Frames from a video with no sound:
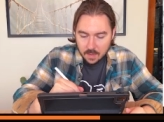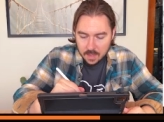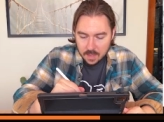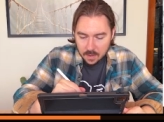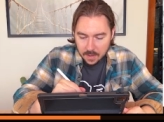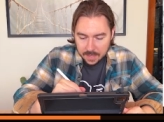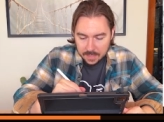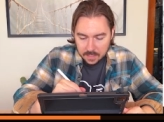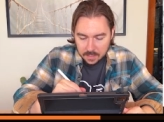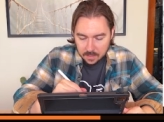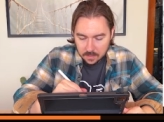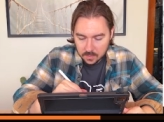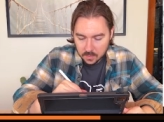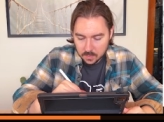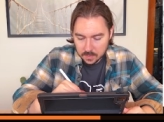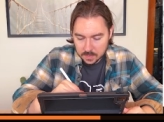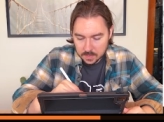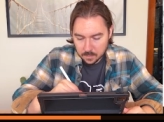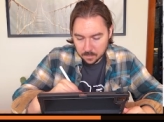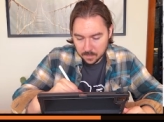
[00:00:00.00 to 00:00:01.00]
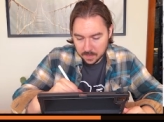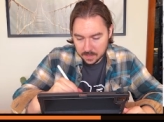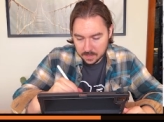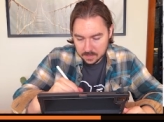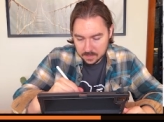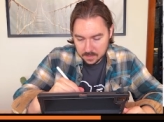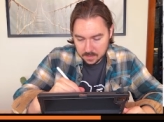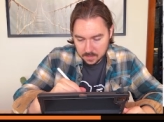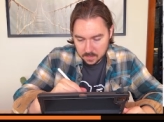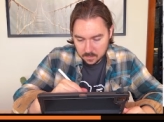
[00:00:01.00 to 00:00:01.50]
I need to do this face.
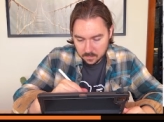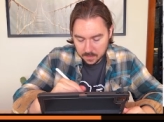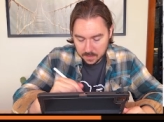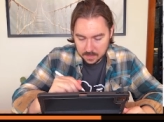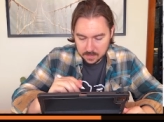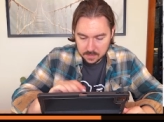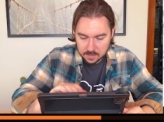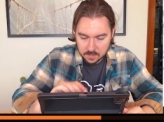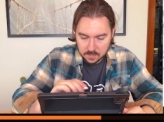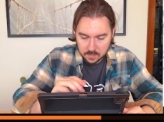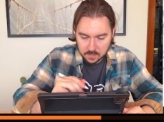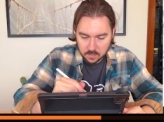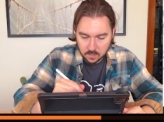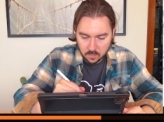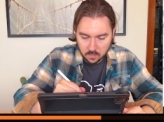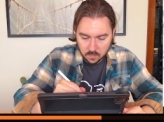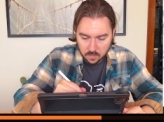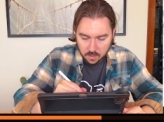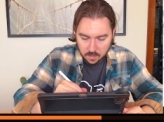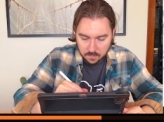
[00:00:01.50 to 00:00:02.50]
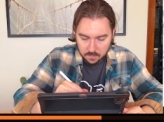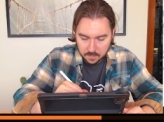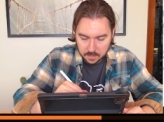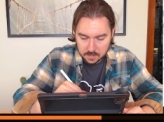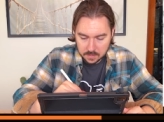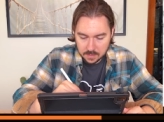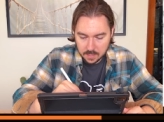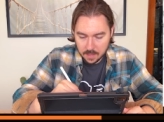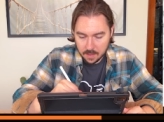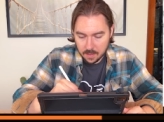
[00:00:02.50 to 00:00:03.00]
This face is rough
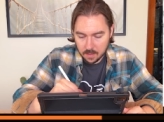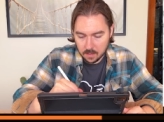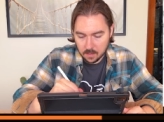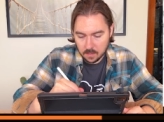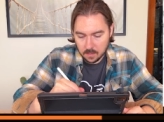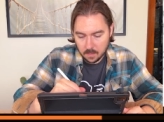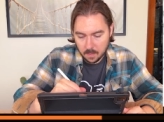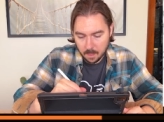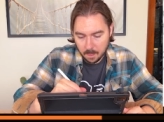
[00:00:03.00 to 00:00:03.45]
as hell.